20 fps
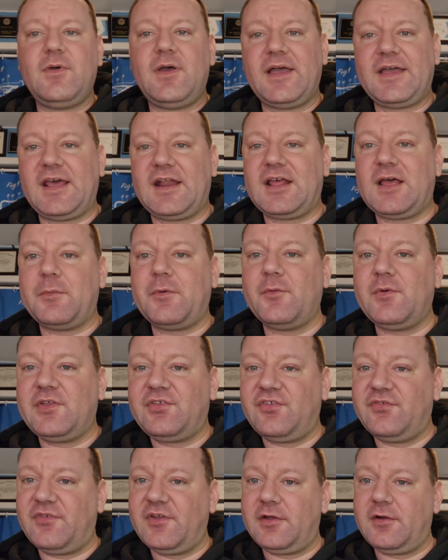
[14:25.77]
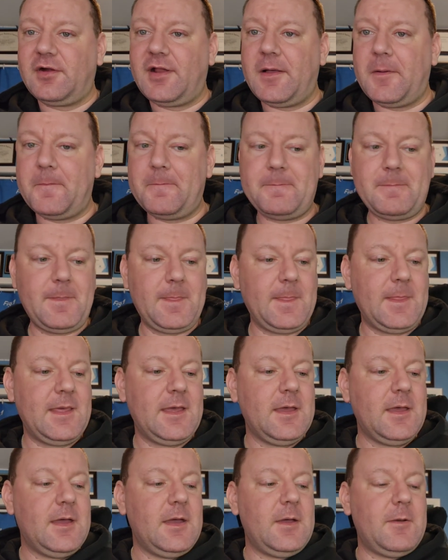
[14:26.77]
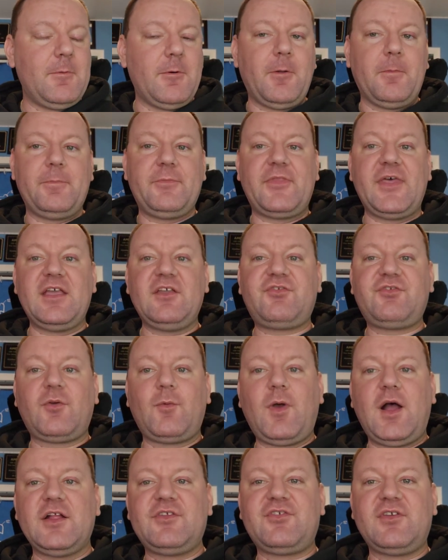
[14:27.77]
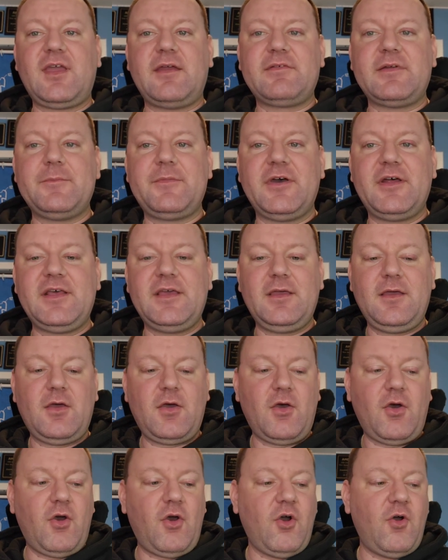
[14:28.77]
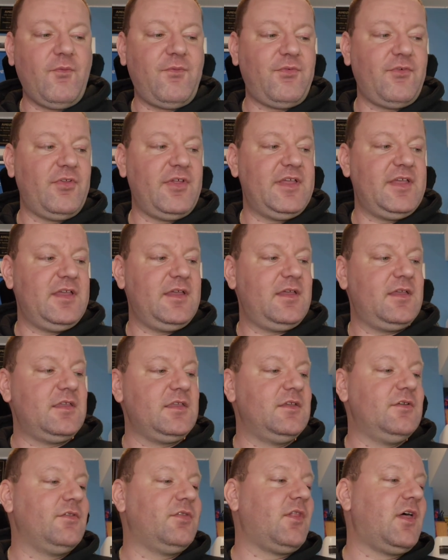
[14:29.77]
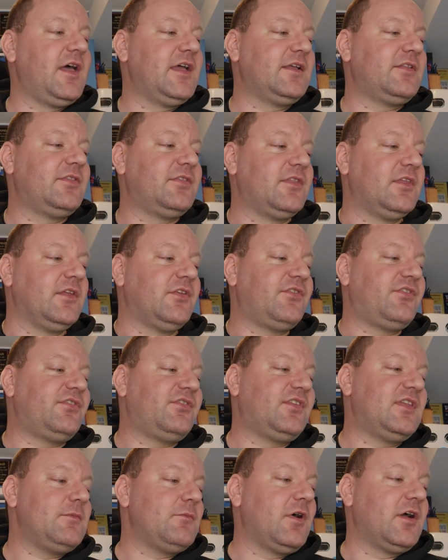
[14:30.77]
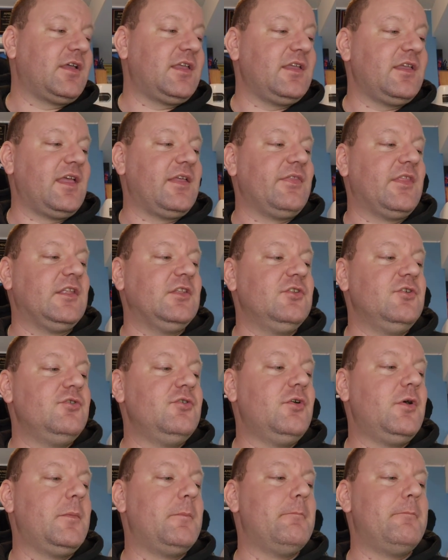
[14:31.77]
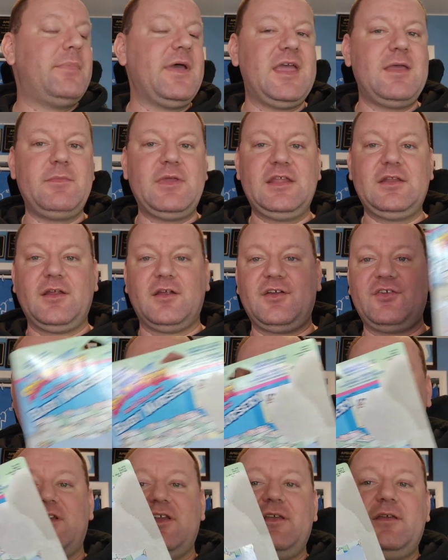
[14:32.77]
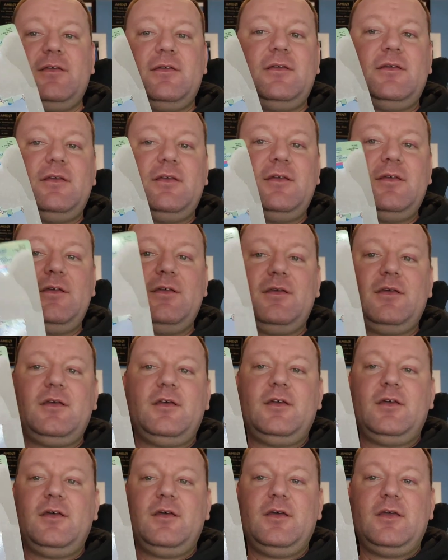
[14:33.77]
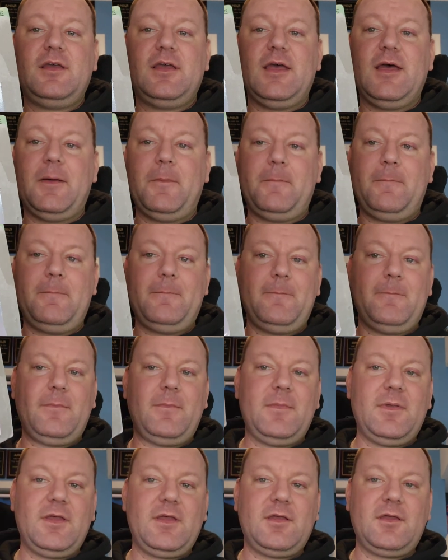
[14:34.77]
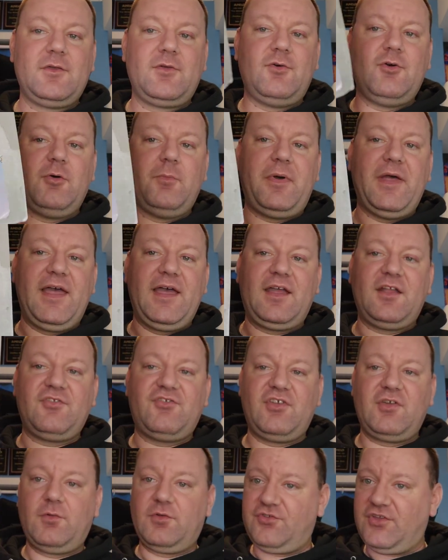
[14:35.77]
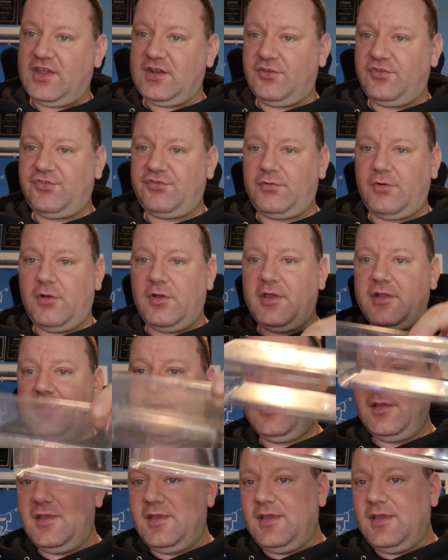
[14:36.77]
I've got a couple weeks to figure it out. Well, thanks for watching, everybody. Hopefully you like the sea monkey in the new baby nursery. Yep. Cool packaging, which I destroyed.